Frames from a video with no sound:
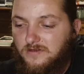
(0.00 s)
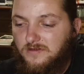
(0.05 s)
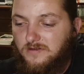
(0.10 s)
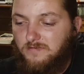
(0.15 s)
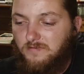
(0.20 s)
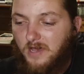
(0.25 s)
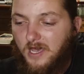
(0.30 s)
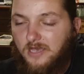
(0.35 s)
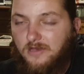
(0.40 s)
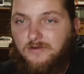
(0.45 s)

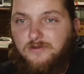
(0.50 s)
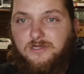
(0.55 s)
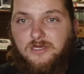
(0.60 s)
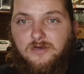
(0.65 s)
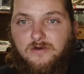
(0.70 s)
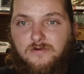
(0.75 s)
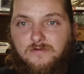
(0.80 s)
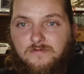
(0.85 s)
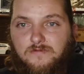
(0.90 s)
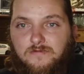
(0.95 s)

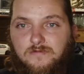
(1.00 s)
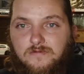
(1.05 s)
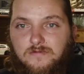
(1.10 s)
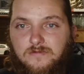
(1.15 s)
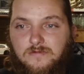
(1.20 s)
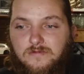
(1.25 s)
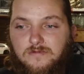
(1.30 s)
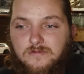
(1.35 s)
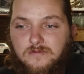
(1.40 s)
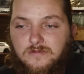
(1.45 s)
Biodome,
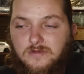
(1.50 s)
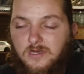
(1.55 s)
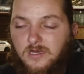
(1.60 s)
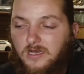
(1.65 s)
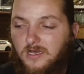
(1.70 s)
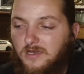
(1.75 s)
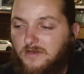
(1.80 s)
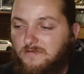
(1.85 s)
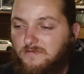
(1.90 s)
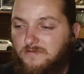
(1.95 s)

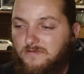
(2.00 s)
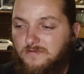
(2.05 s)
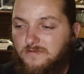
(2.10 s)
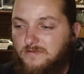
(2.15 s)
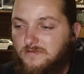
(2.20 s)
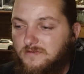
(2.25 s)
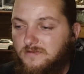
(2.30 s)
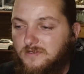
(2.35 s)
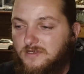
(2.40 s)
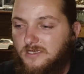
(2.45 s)

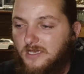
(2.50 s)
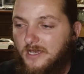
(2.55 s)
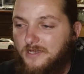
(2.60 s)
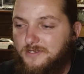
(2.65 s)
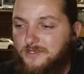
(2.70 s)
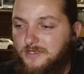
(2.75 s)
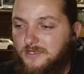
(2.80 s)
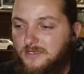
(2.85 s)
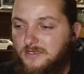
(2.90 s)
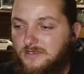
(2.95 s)

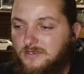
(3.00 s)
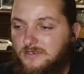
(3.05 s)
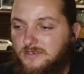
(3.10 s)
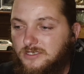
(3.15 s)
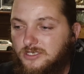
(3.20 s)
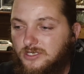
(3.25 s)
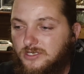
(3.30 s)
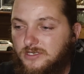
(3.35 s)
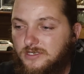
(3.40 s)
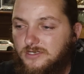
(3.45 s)
classic.
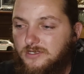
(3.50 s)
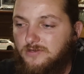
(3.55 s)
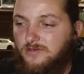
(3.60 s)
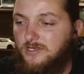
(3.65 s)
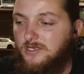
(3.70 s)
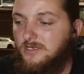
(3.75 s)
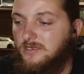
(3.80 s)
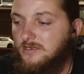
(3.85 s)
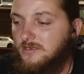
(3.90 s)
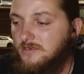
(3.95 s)
Jury
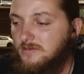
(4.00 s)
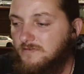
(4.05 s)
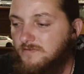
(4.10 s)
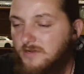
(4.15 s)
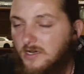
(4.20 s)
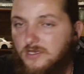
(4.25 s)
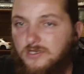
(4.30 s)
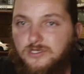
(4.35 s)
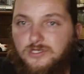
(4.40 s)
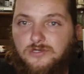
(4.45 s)
Duty.
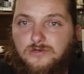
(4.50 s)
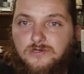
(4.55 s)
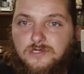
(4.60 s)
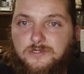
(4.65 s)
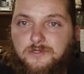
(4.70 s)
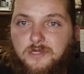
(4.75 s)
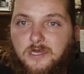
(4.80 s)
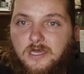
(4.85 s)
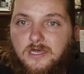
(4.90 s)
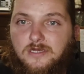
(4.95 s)
Pauly Shore is
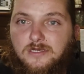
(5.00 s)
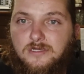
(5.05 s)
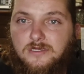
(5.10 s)
dead.